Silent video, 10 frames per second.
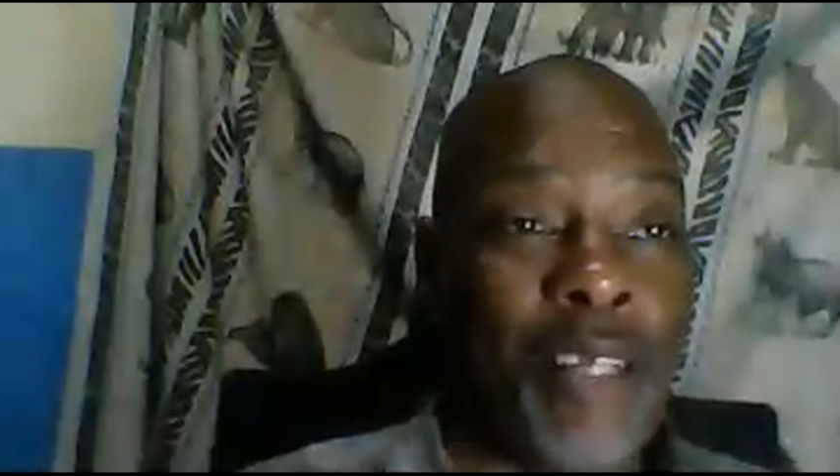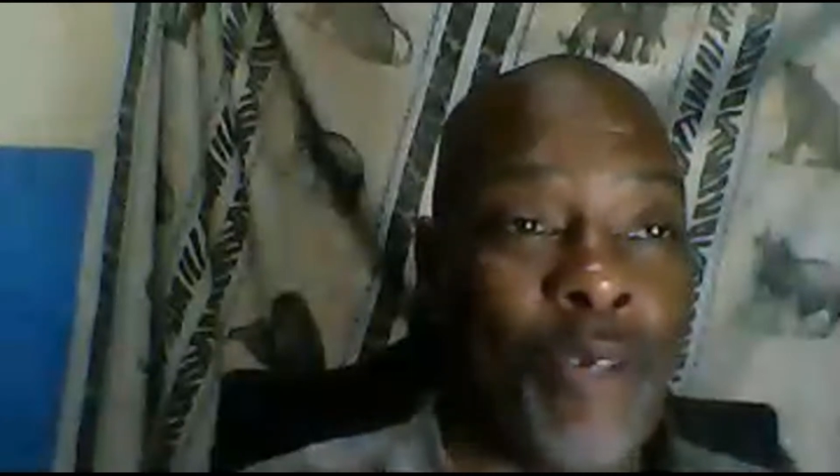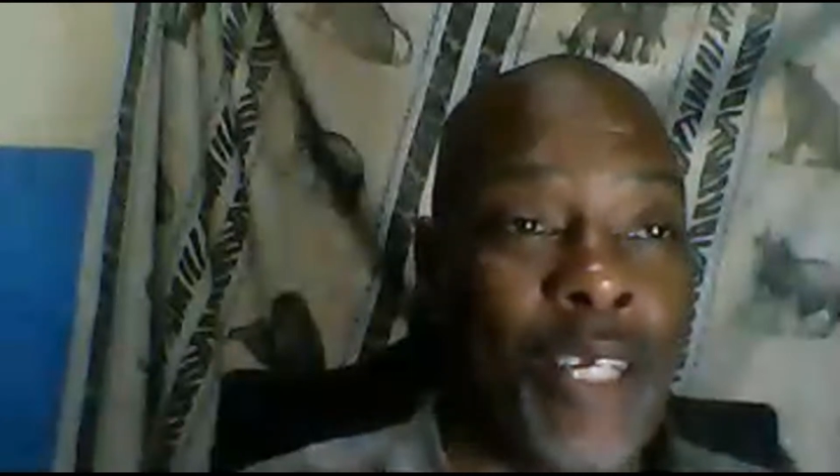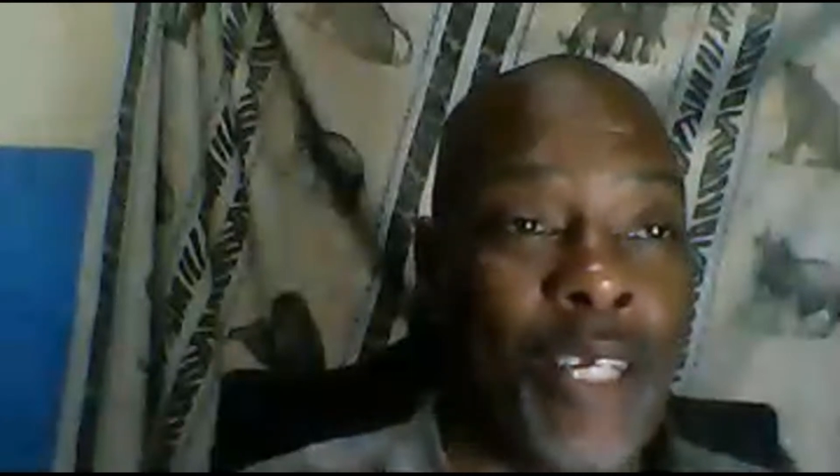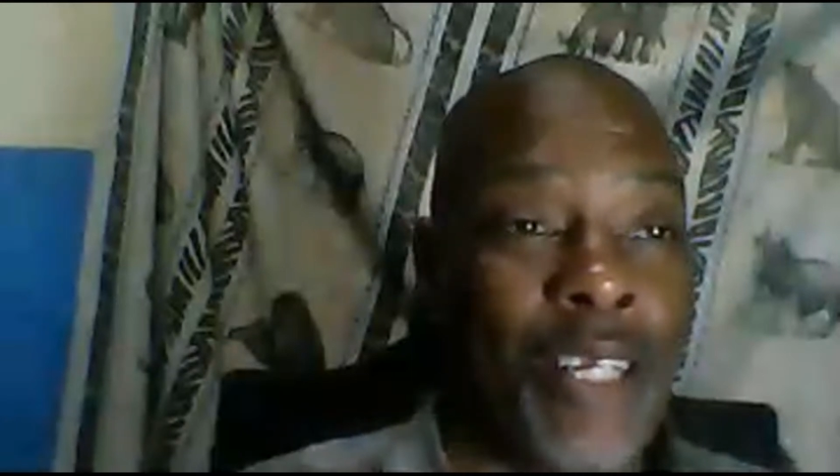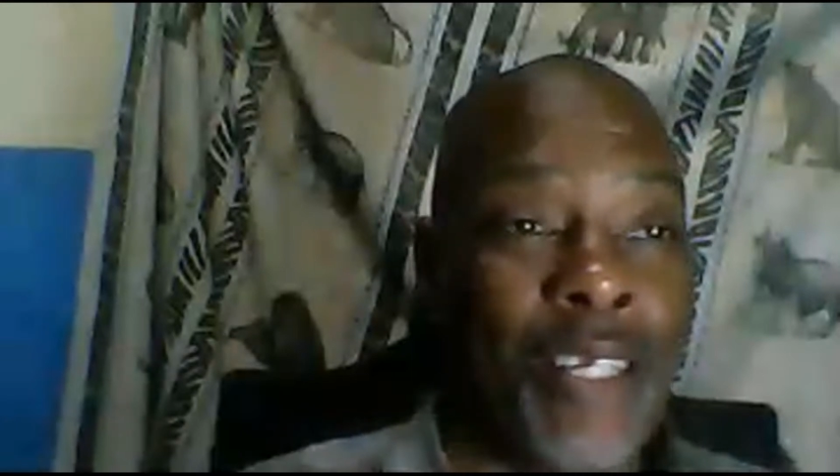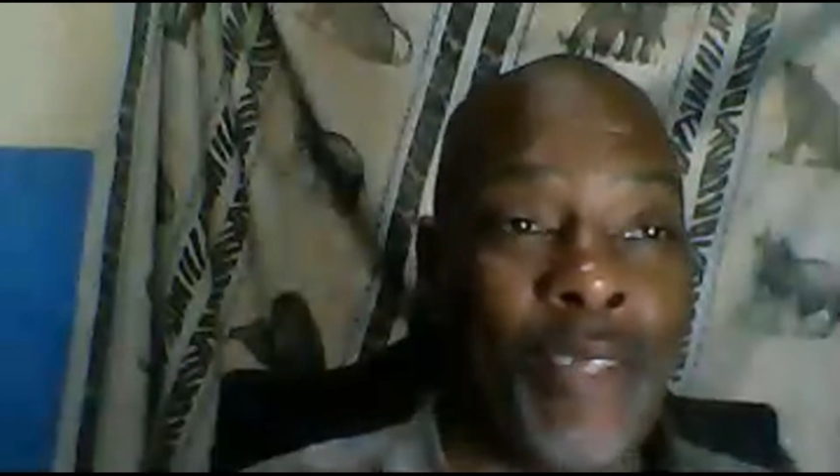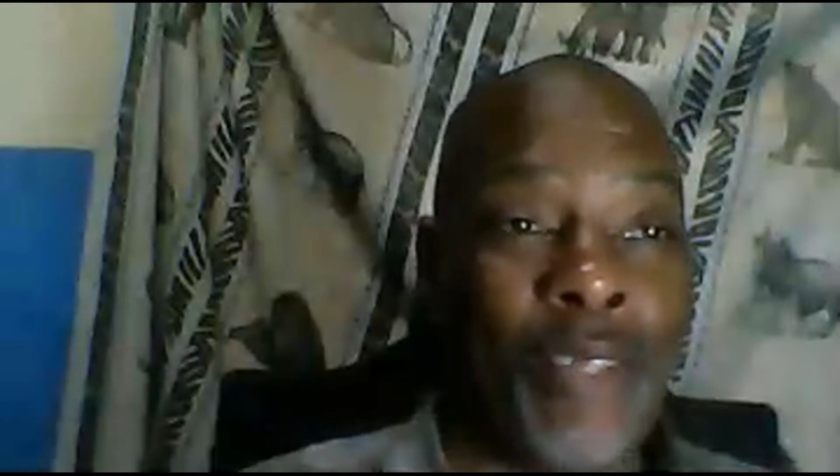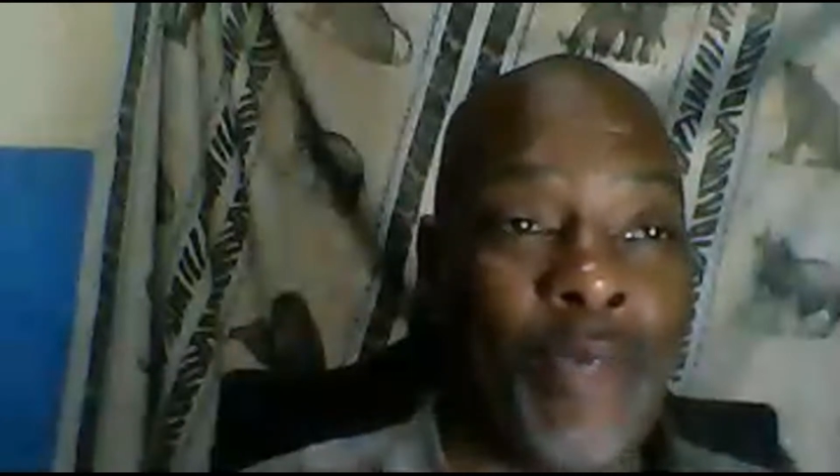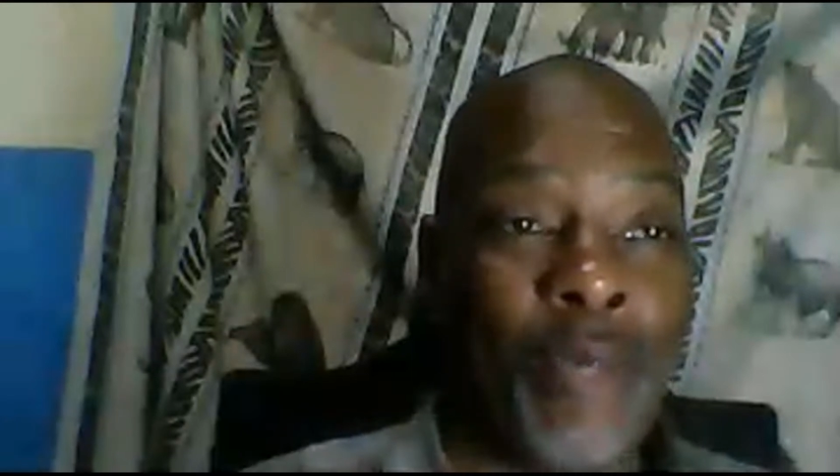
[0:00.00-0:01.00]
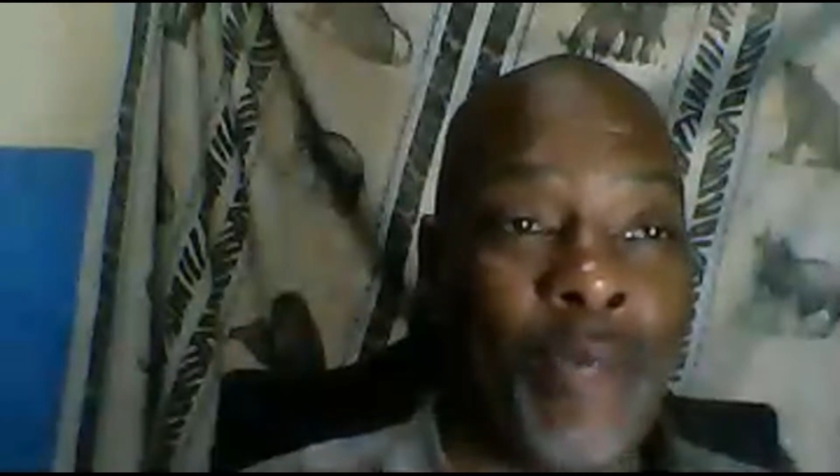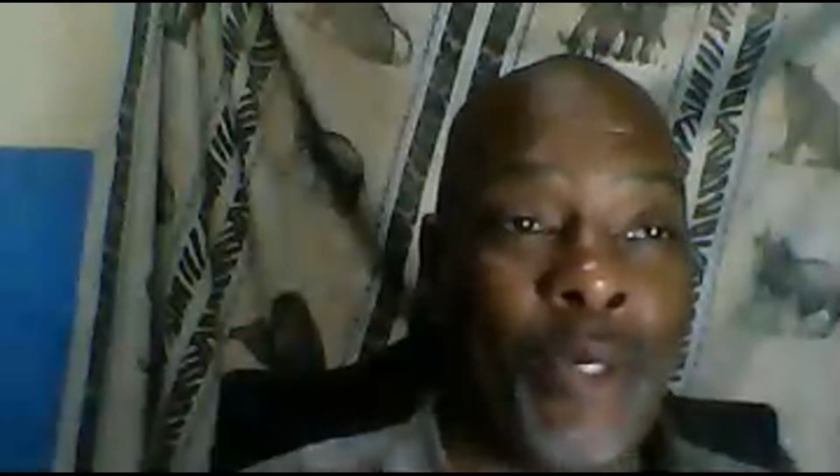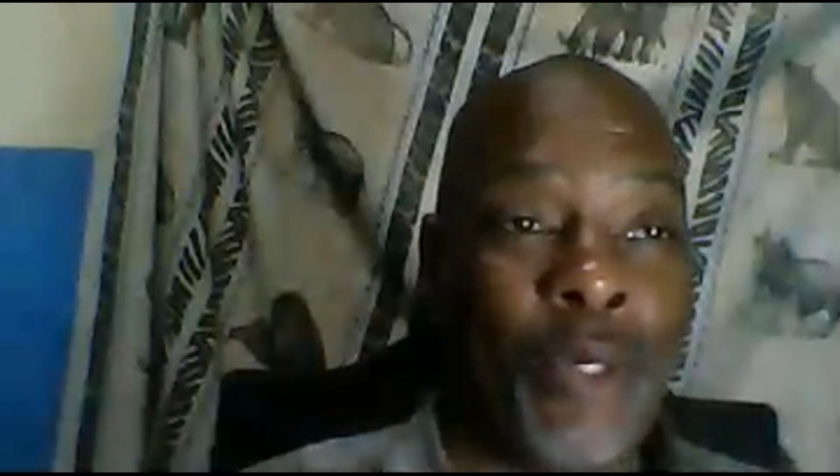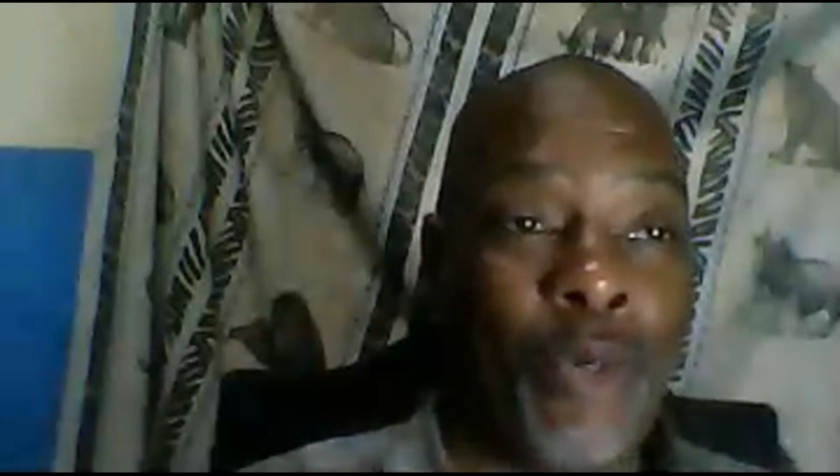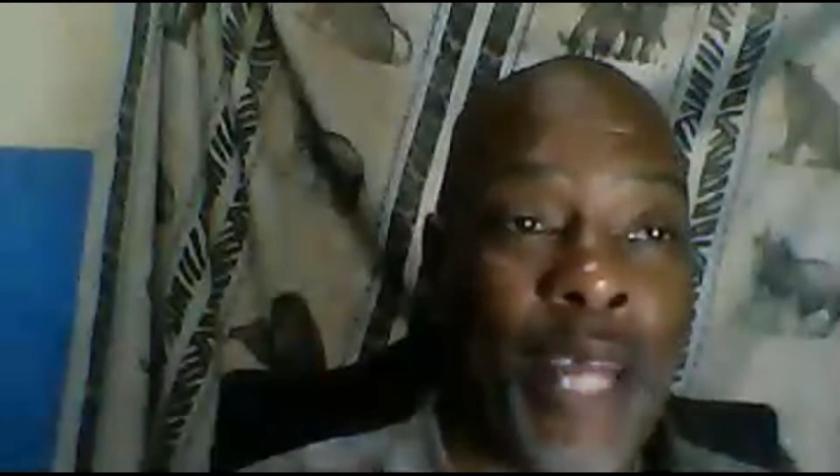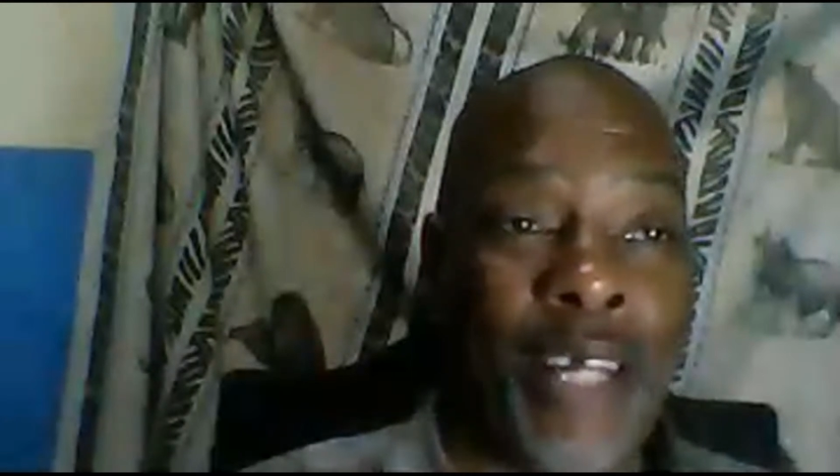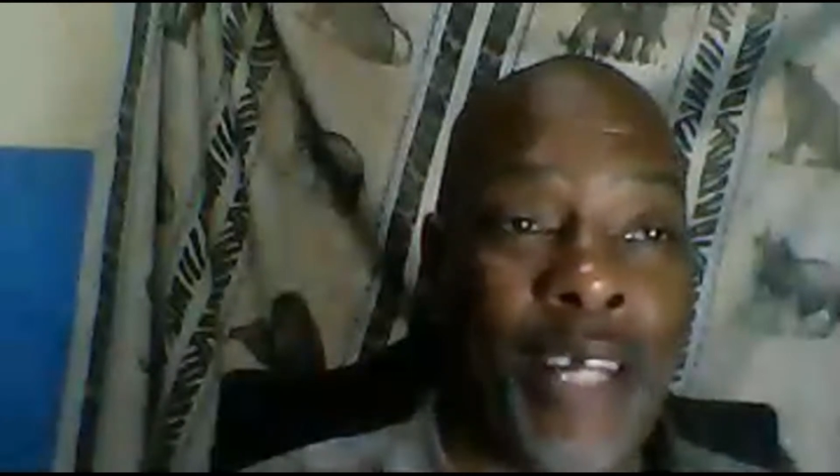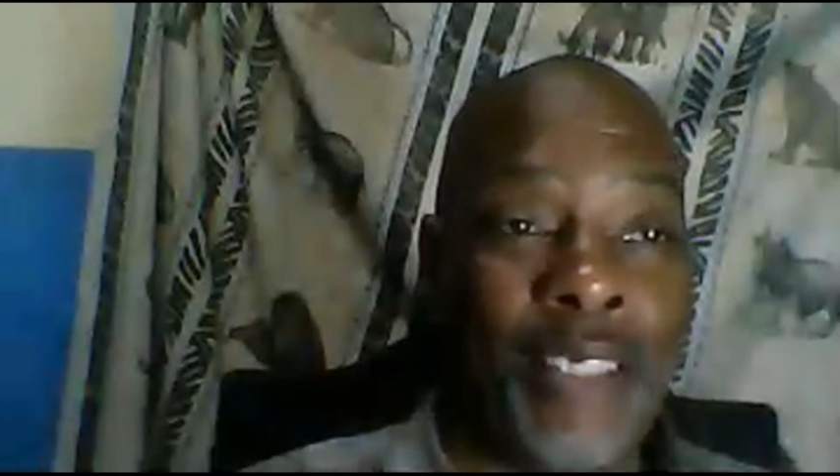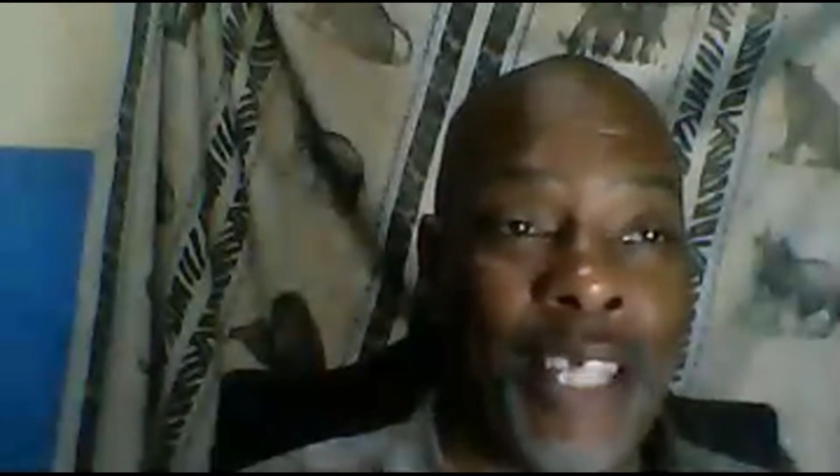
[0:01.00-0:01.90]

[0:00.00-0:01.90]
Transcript: There's nothing for them to do.